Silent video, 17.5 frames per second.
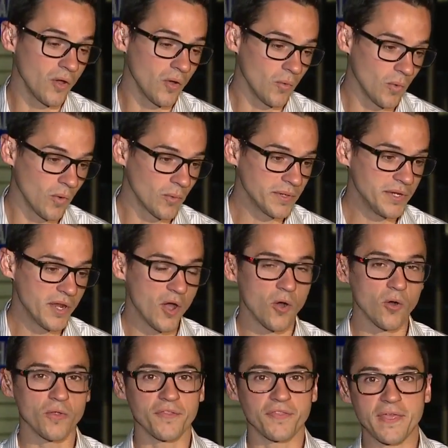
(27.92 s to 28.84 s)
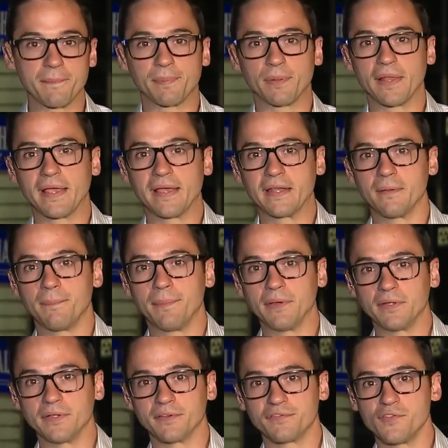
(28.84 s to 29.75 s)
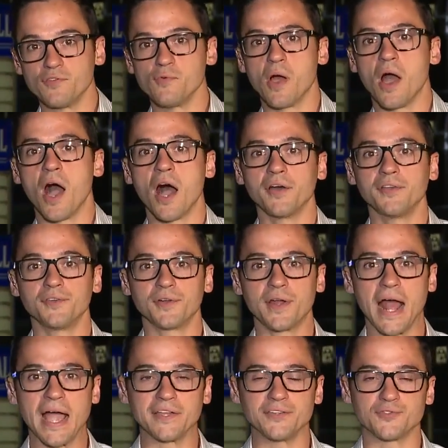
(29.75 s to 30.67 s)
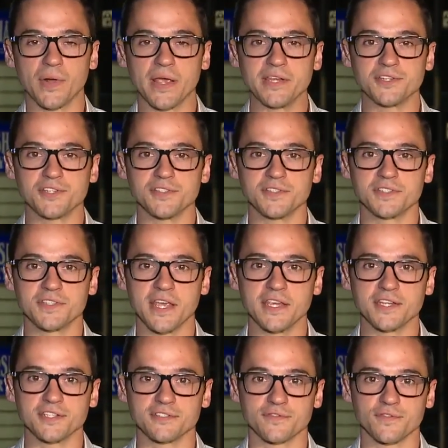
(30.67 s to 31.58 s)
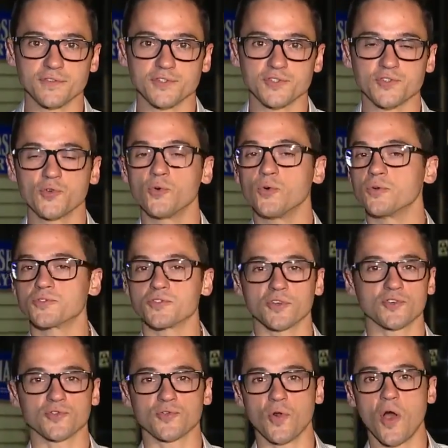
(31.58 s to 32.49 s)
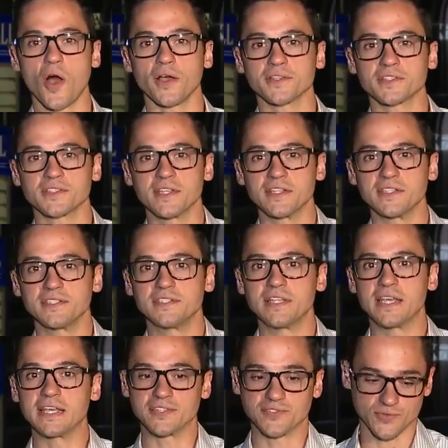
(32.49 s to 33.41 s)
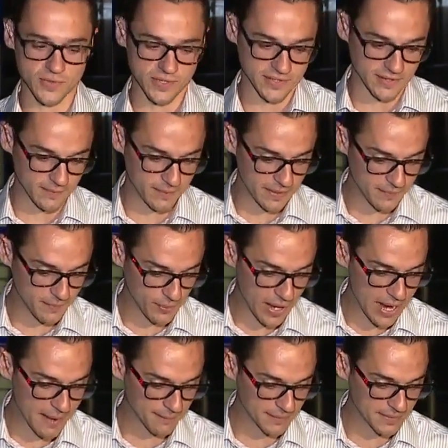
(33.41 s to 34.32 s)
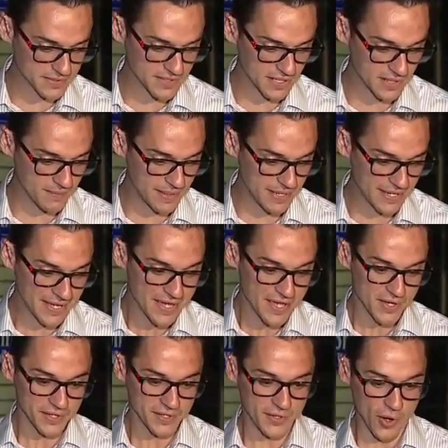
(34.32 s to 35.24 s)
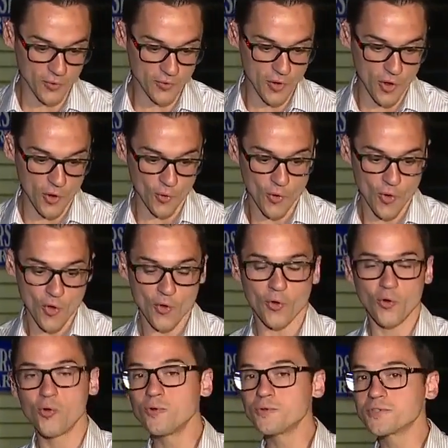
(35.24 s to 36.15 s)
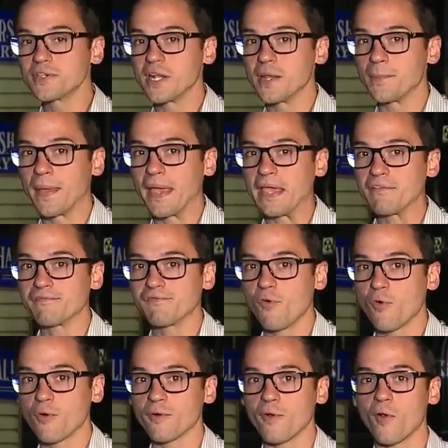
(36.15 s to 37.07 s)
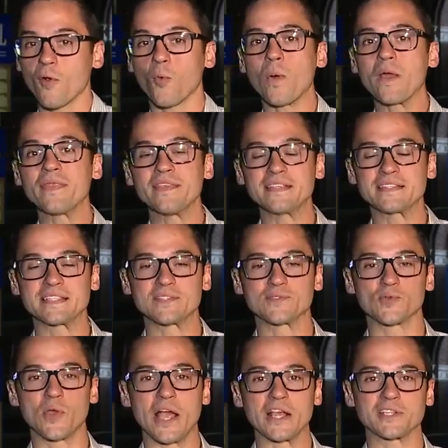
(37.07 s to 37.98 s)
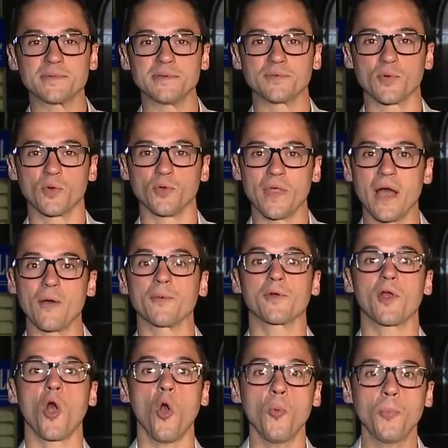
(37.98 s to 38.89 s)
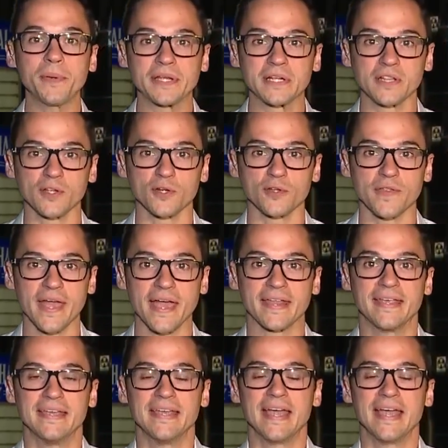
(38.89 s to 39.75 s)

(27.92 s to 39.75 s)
Well, we know that they plan to build a few hundred hydration stations for schools across the district. The big problem is going to be you don't know who's going to pay for or when these things will actually be rolled out. We're hoping to learn that